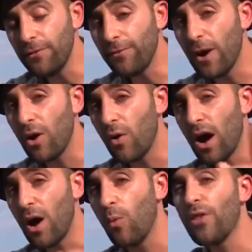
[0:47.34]
info
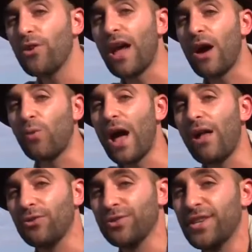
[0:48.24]
on whether or not
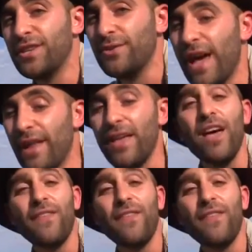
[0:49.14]
rattlers can do that?